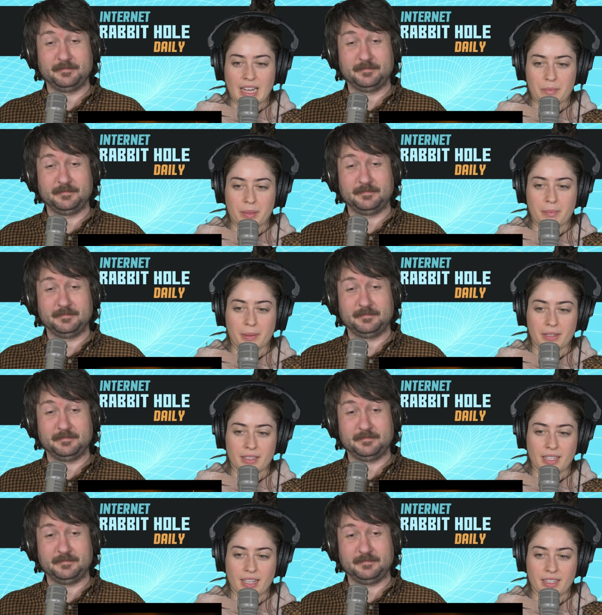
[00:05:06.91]
Speaker 1: Happy
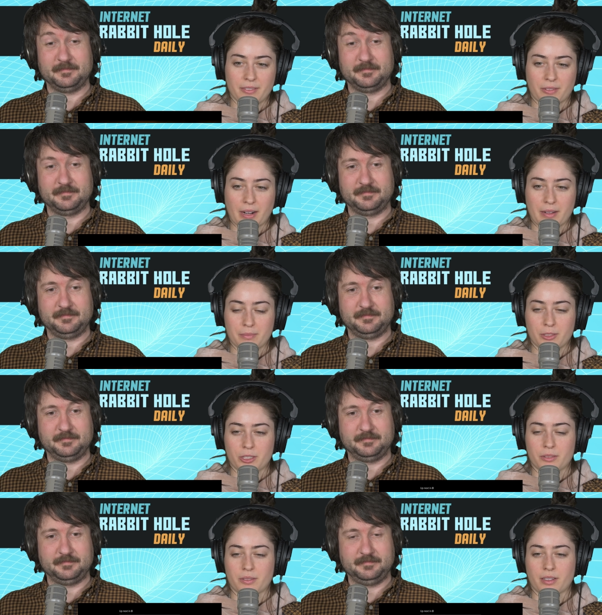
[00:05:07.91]
birthday, Ram
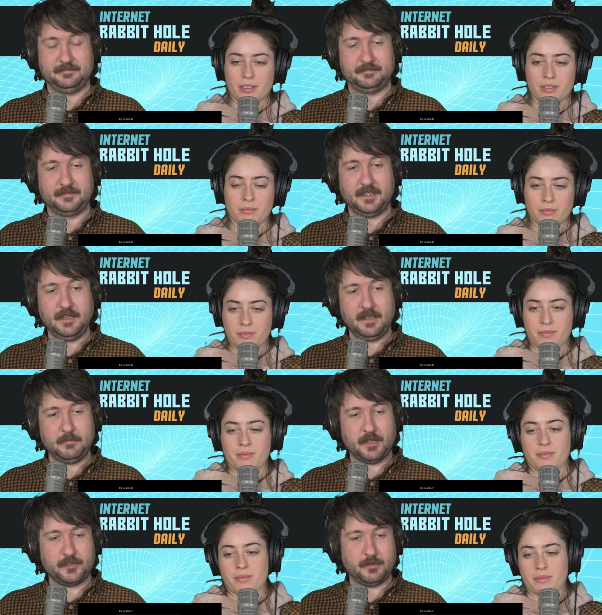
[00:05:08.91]
Charan. Yeah,
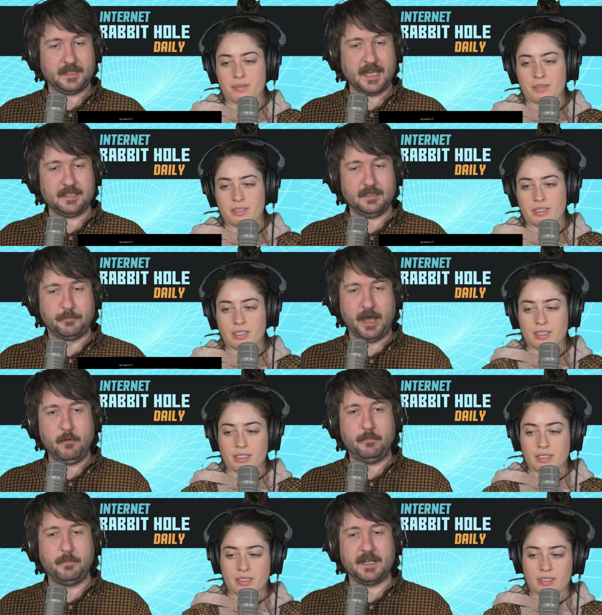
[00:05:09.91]
Speaker 2: I'm not sure what that's
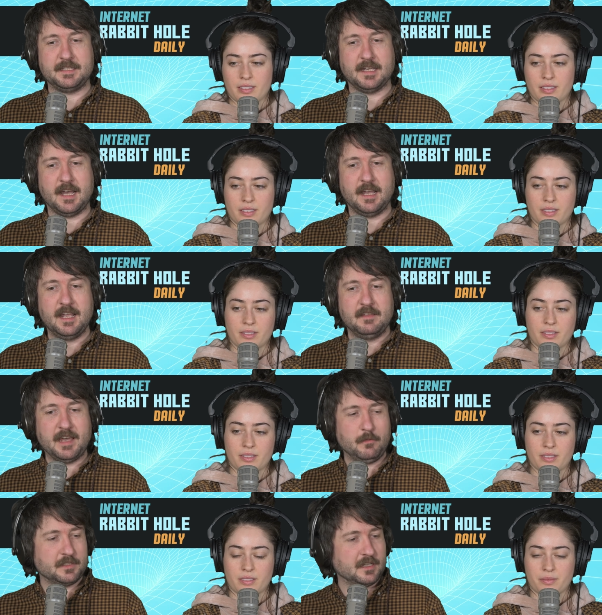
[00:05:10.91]
about, but uh,
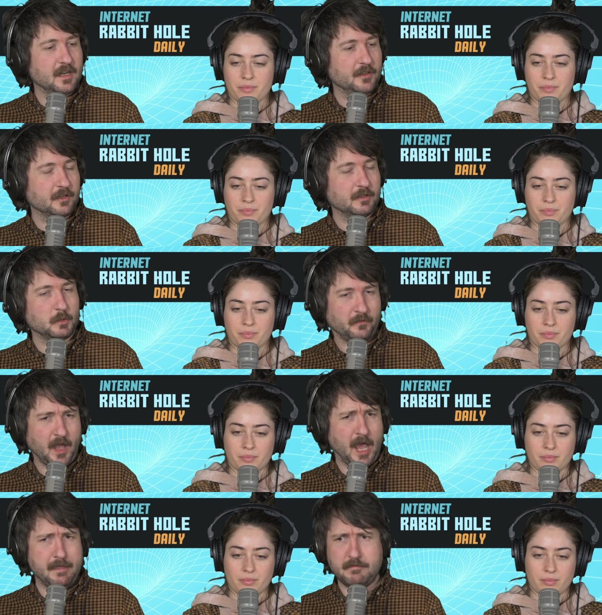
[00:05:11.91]
that was another
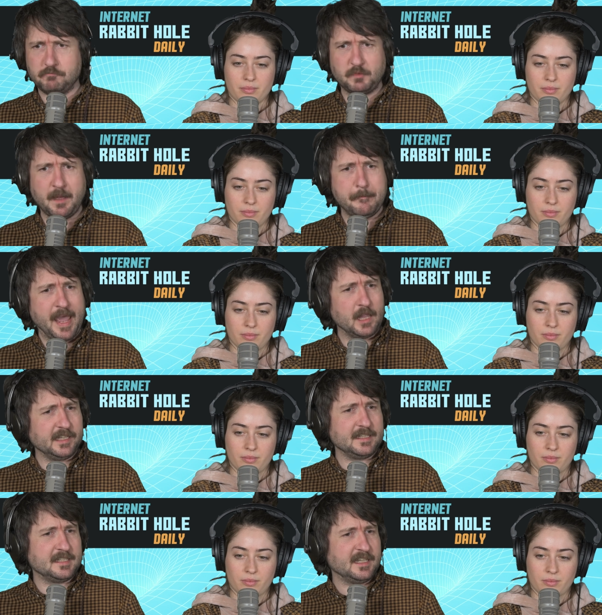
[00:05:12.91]
uh,
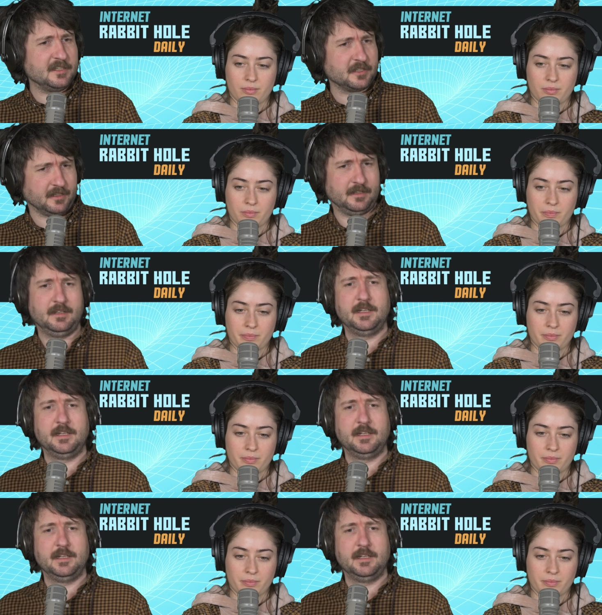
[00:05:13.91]
compelling teaser.